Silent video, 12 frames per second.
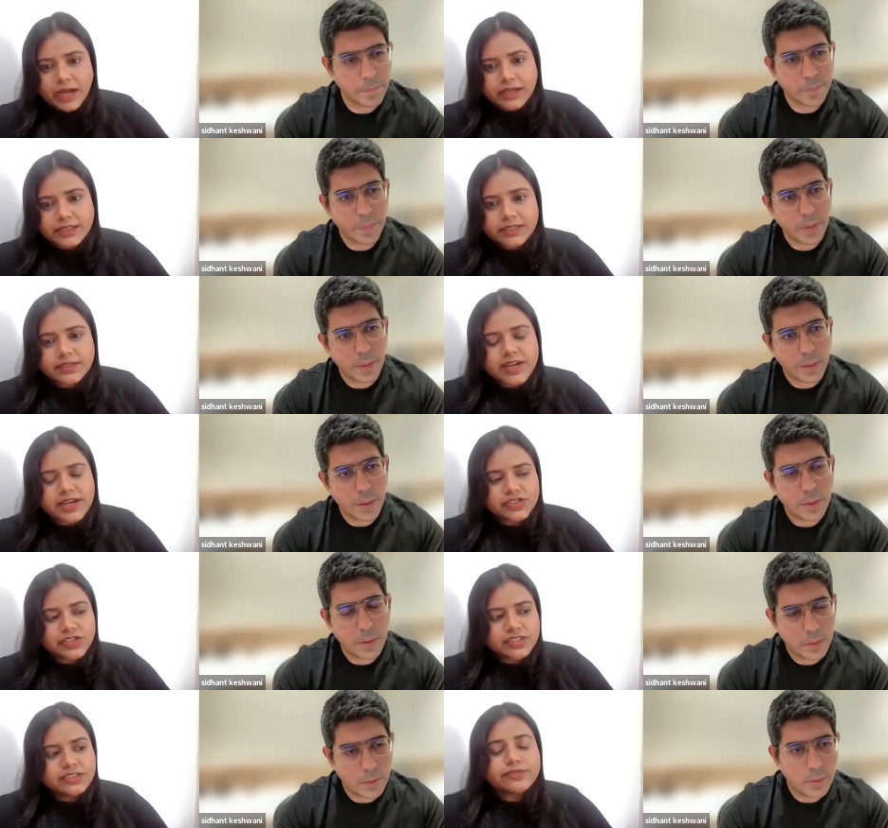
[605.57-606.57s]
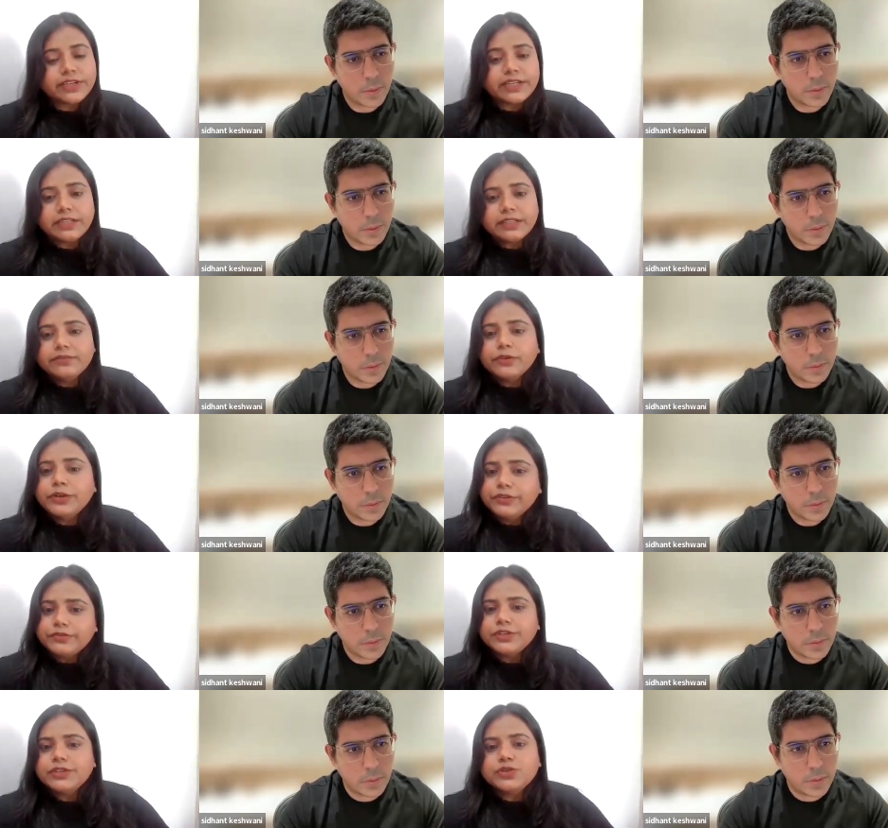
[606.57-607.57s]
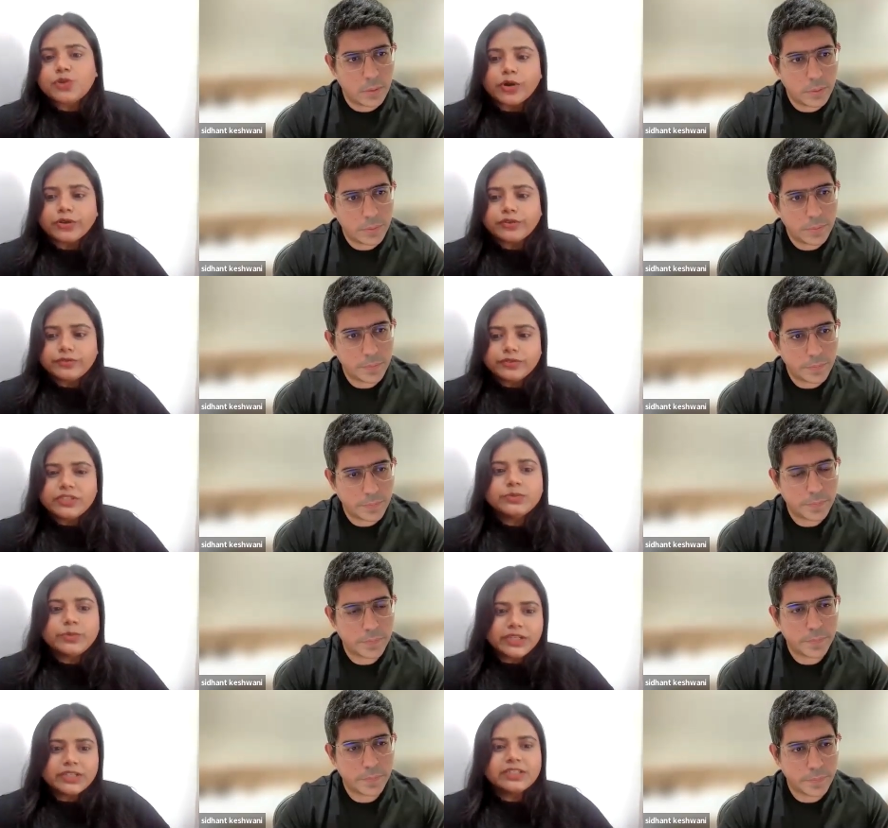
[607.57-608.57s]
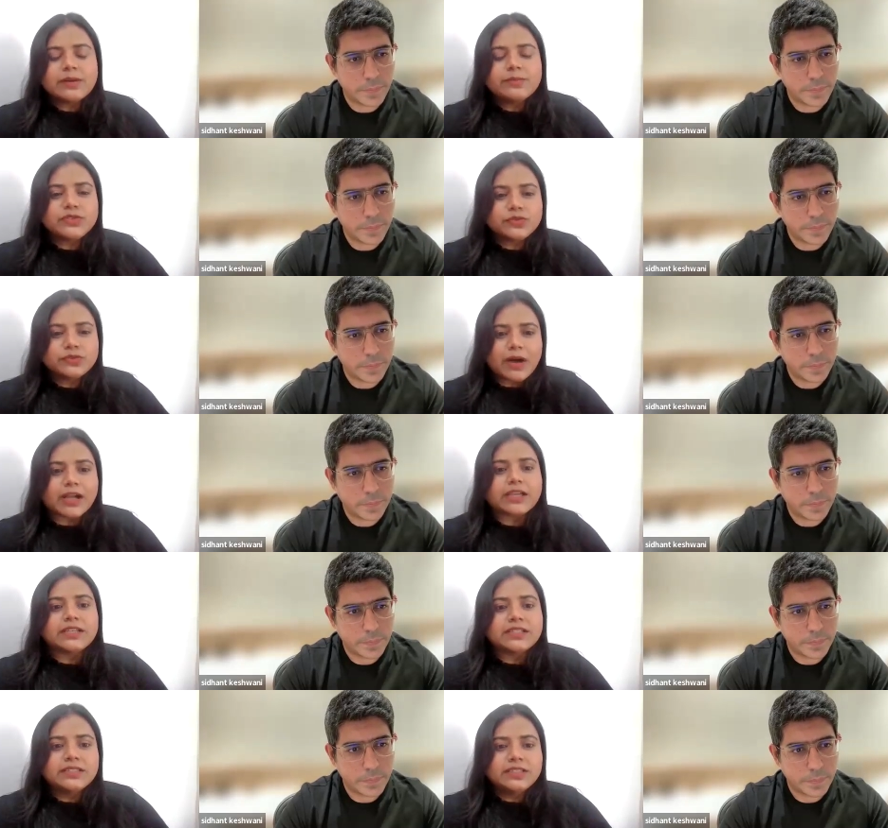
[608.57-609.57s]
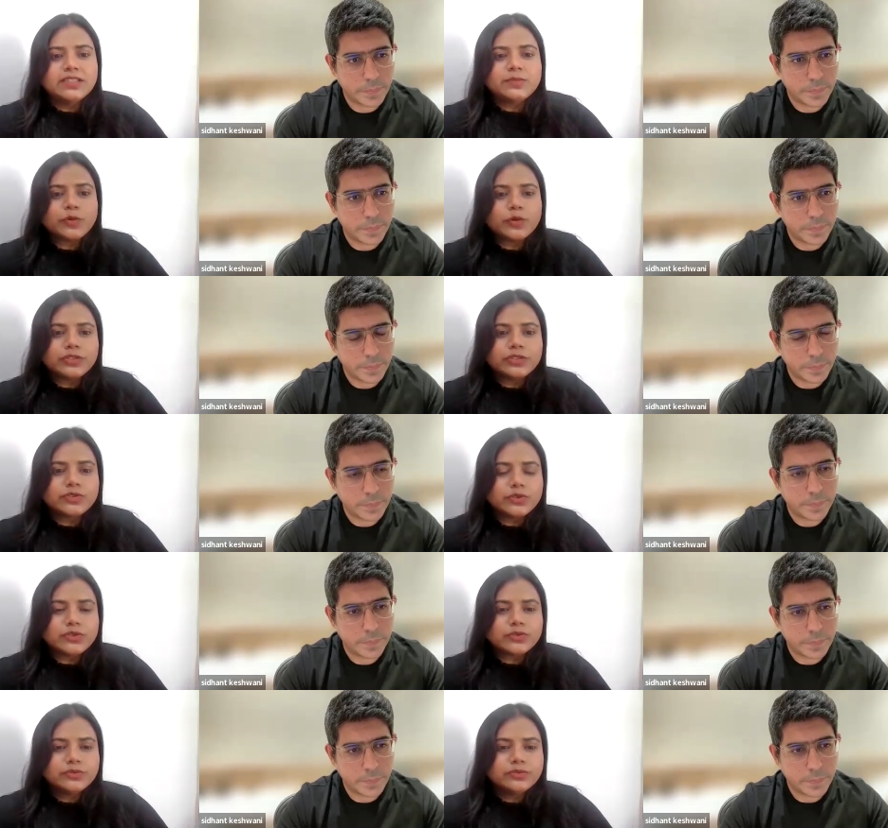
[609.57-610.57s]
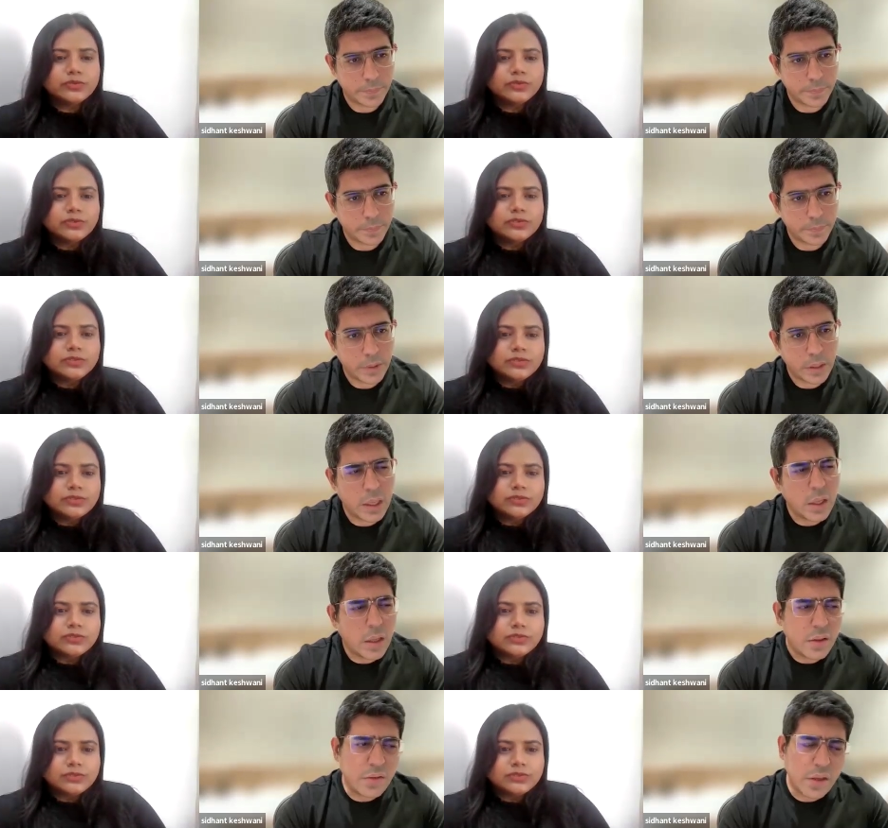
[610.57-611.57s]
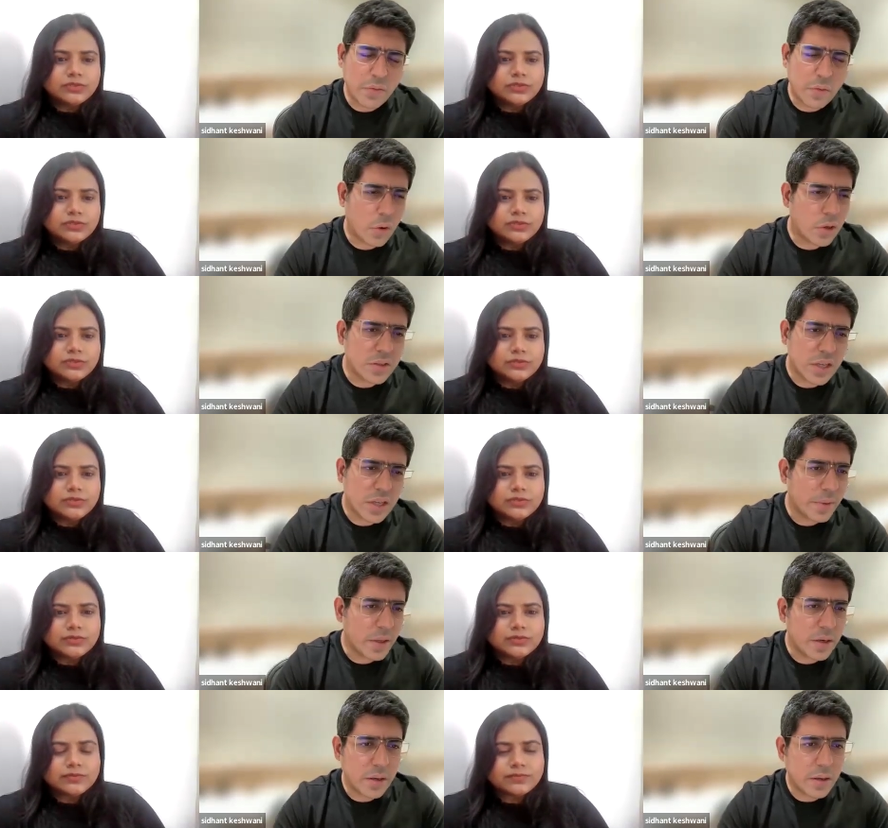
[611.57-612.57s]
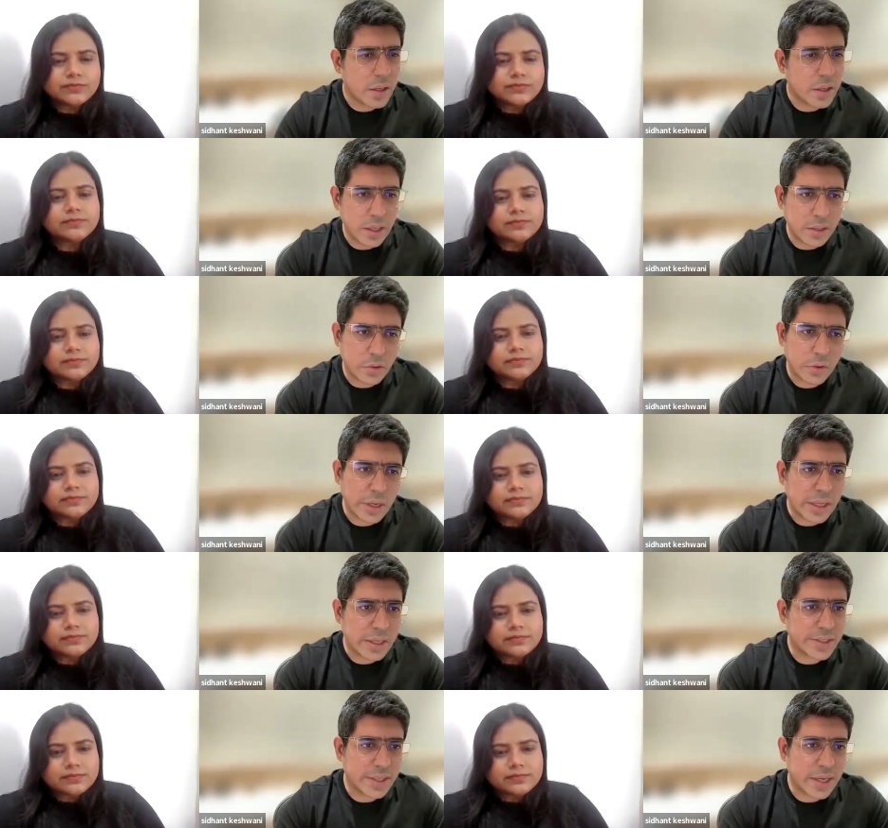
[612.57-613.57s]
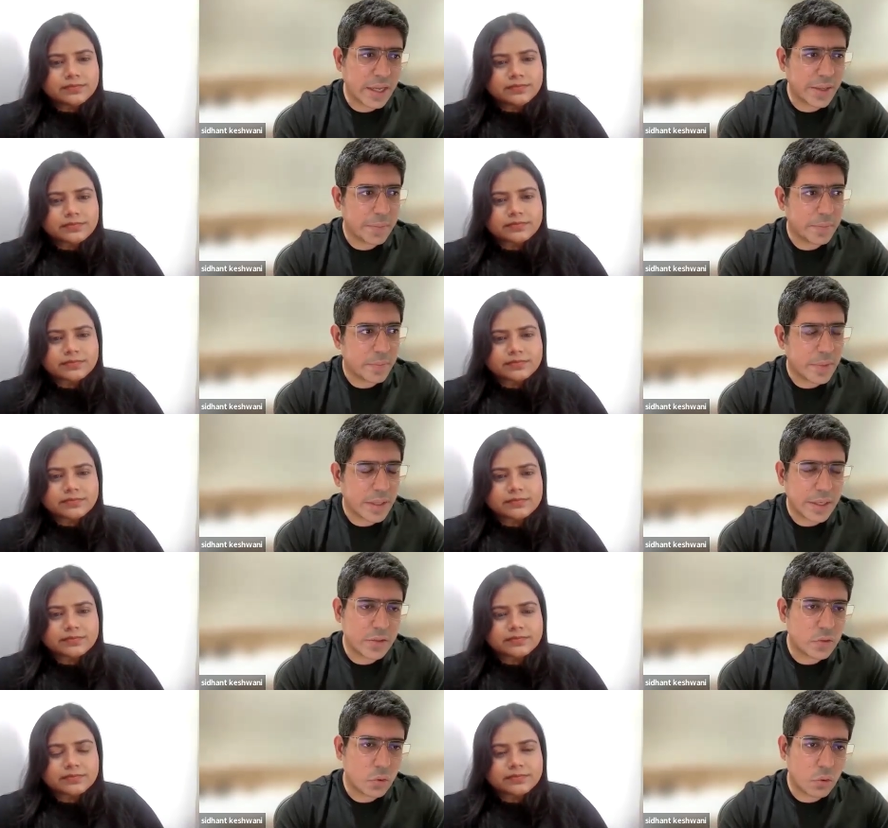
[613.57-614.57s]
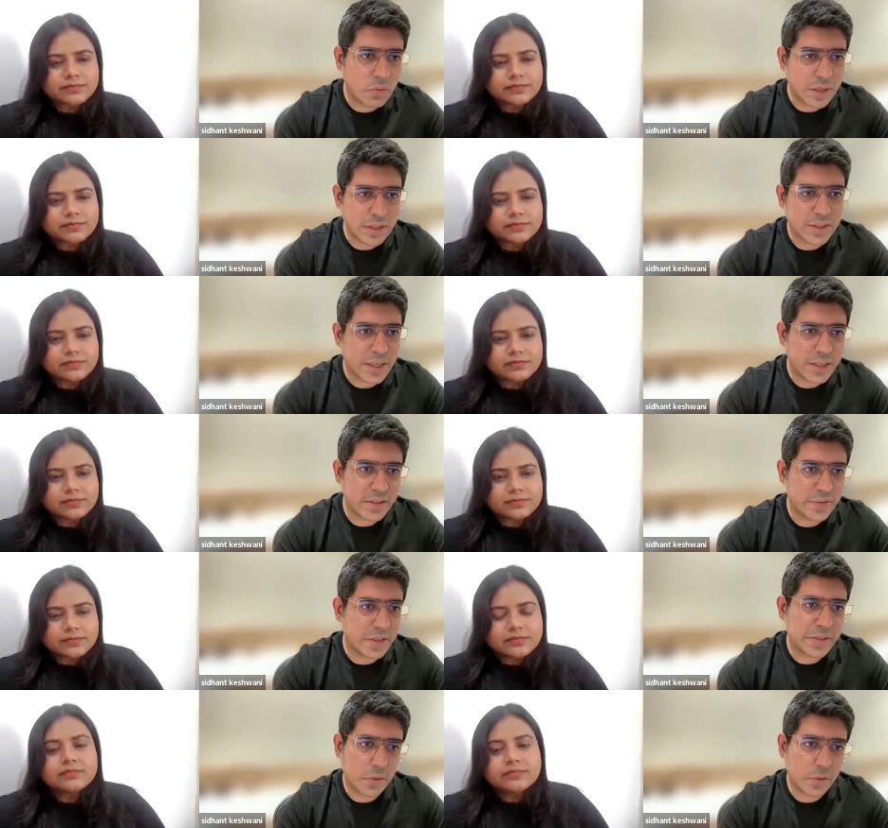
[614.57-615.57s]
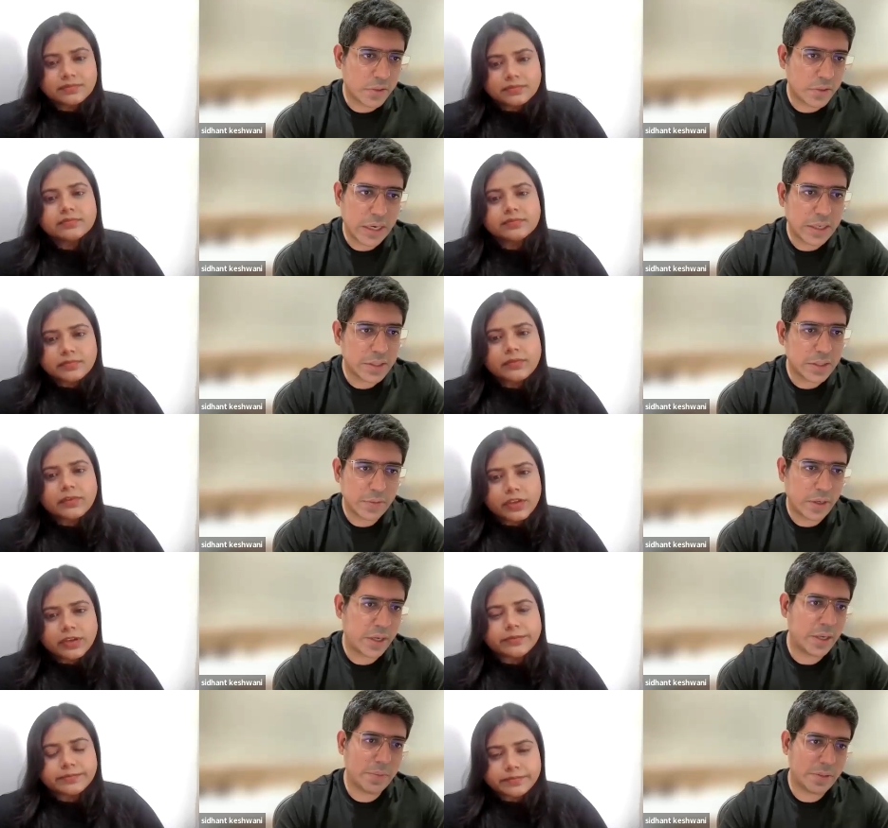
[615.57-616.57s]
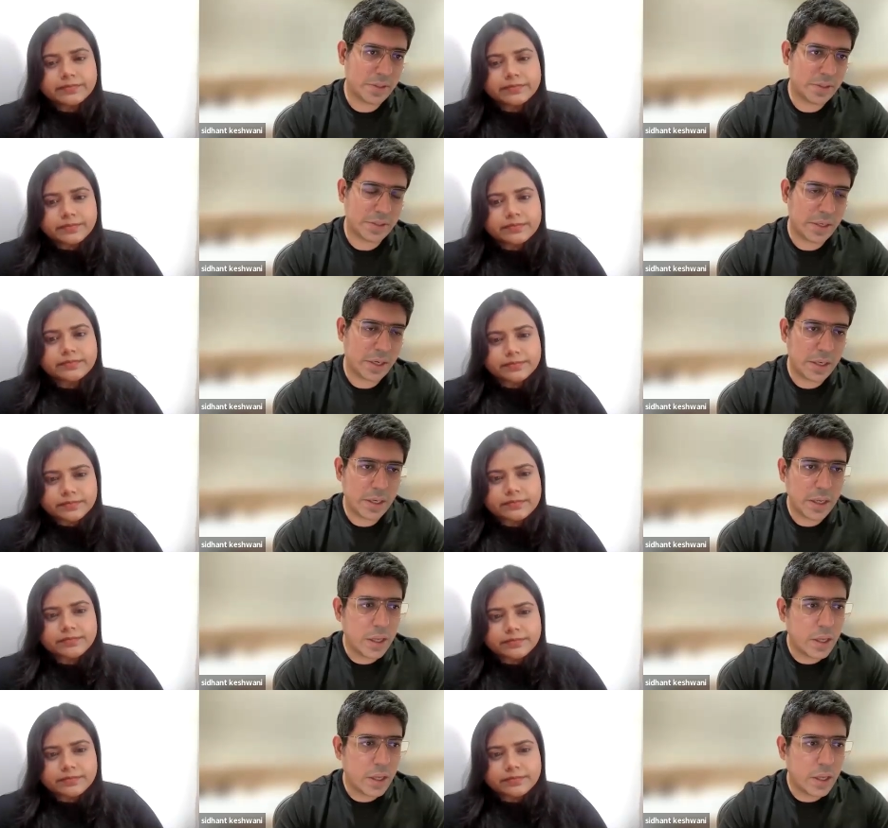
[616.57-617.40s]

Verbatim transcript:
Speaker 1: marketing strategies differently for different geographies when it comes to marketing these products also?
Speaker 2: See, of course. I mean, today's time, there is no one size fits all strategy for any business, right?